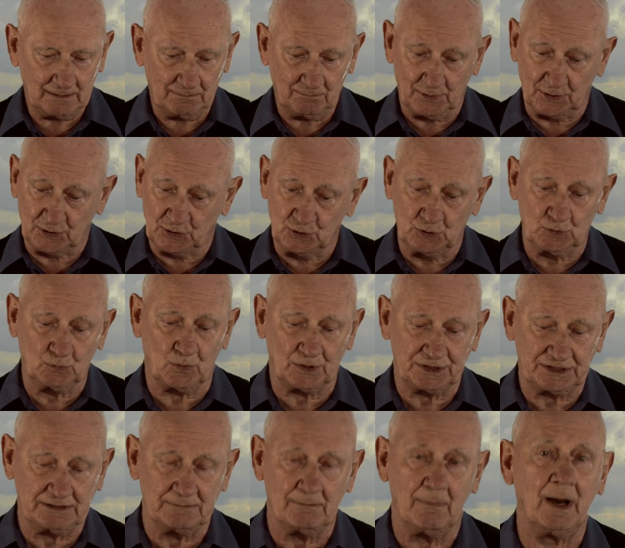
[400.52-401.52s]
But do what
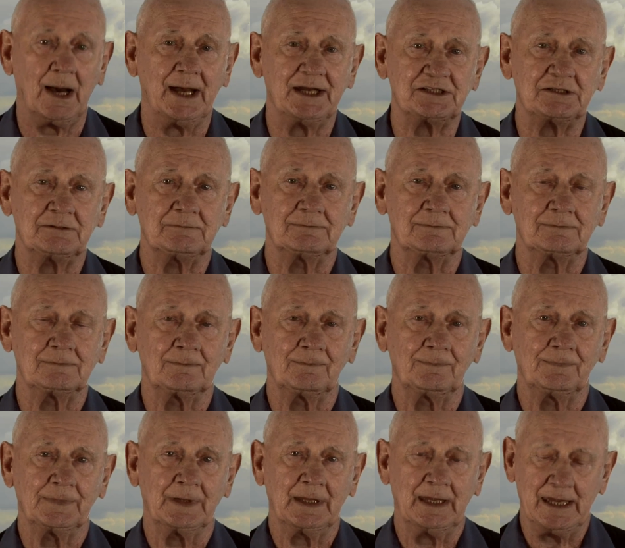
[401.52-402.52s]
he might,
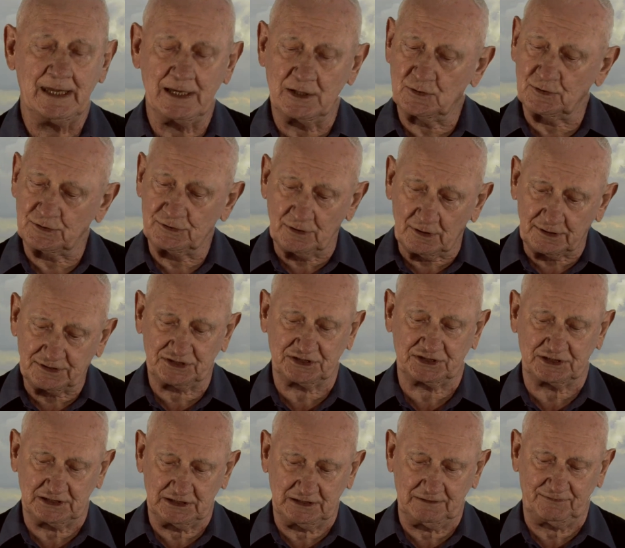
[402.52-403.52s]
he could not
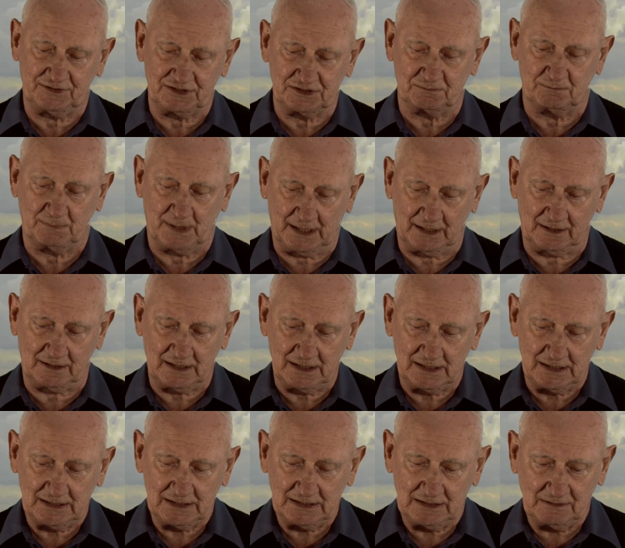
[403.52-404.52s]
save his men,
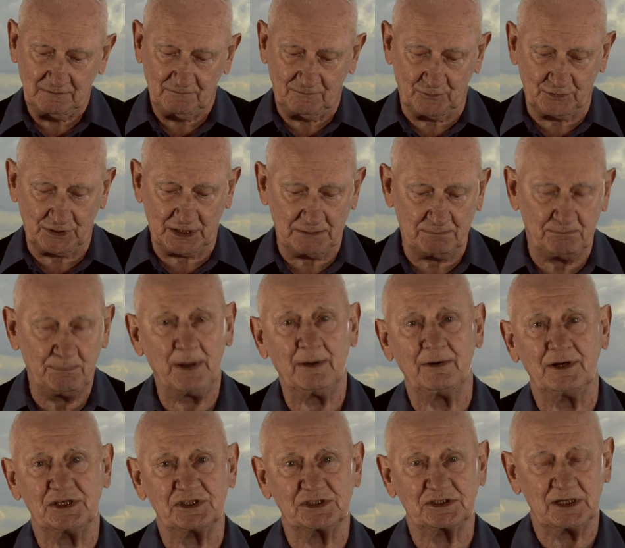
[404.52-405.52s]
for they
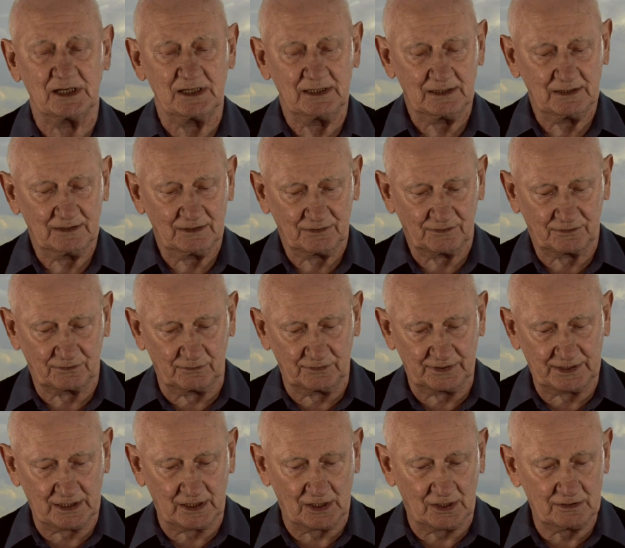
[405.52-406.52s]
perished through
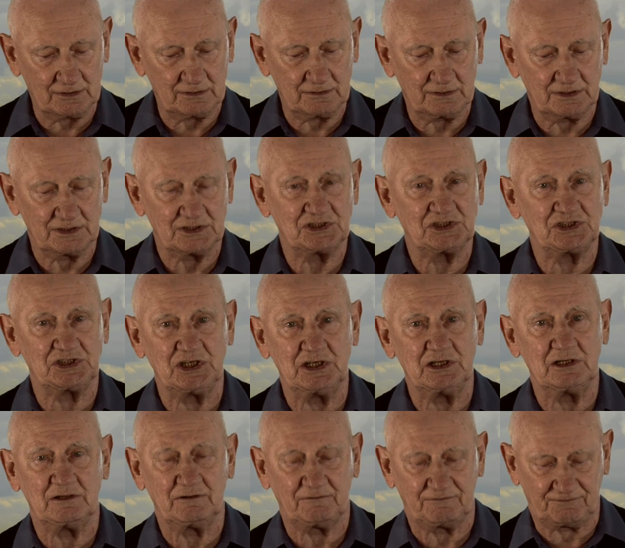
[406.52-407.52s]
their own
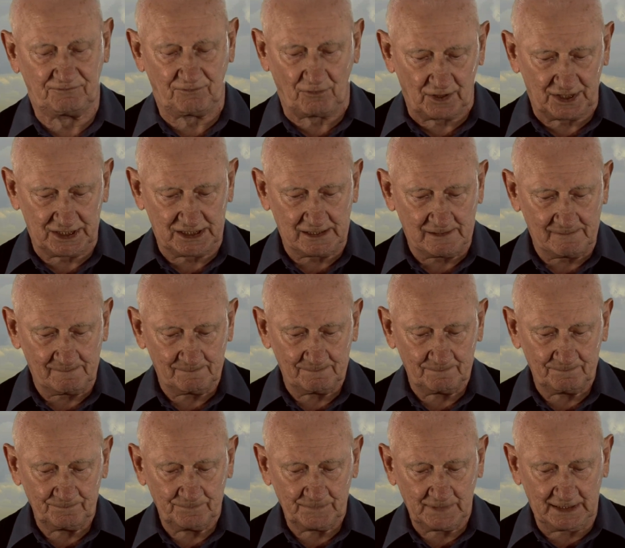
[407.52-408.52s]
sheer folly
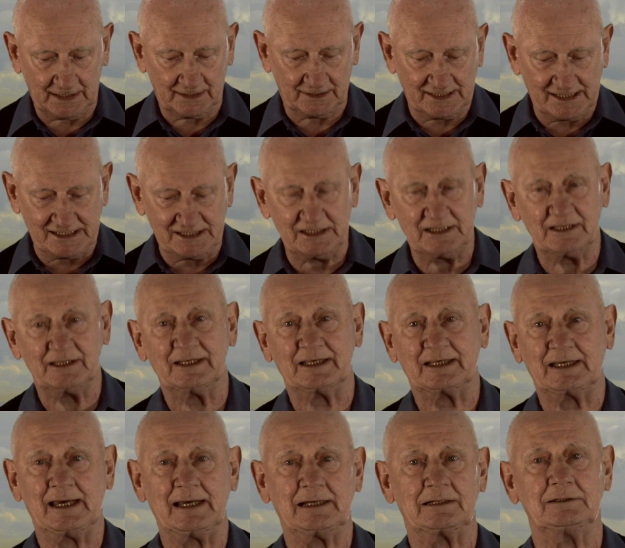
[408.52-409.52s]
in eating the
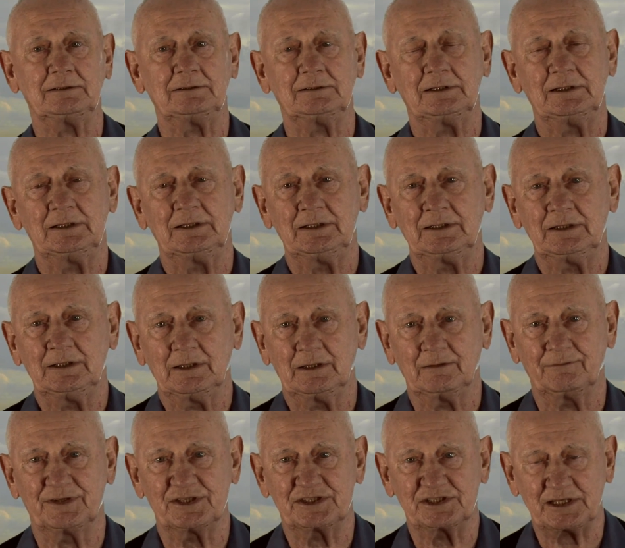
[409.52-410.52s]
cattle
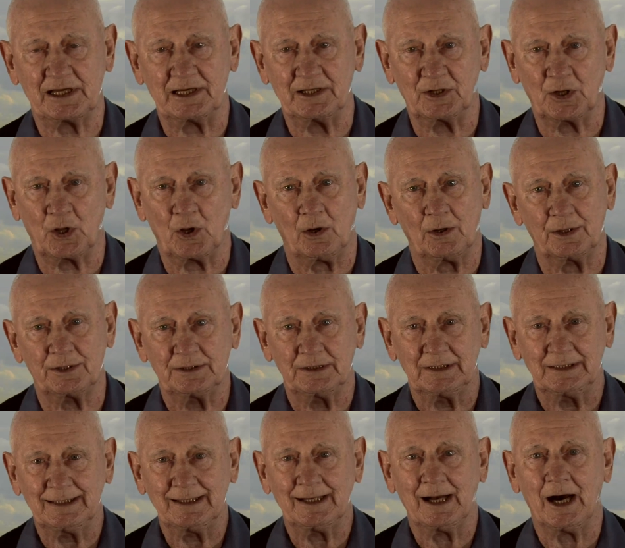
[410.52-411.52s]
of the sun god
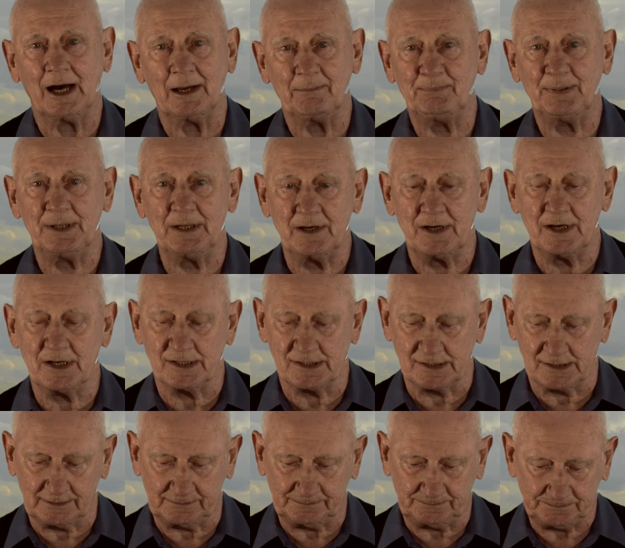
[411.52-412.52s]

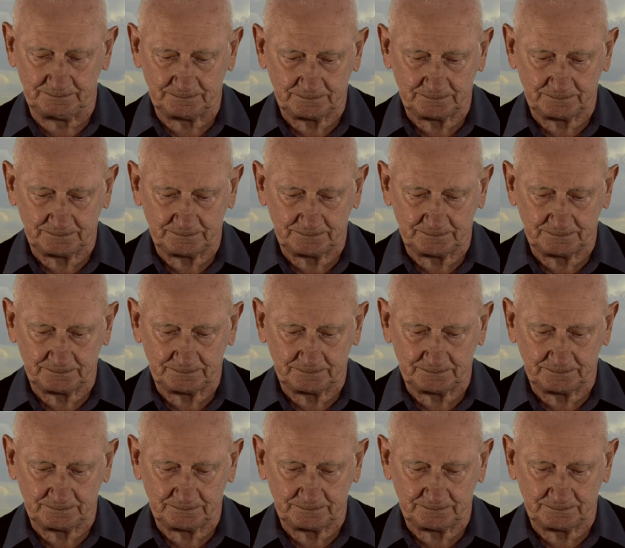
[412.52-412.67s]
Hyperion.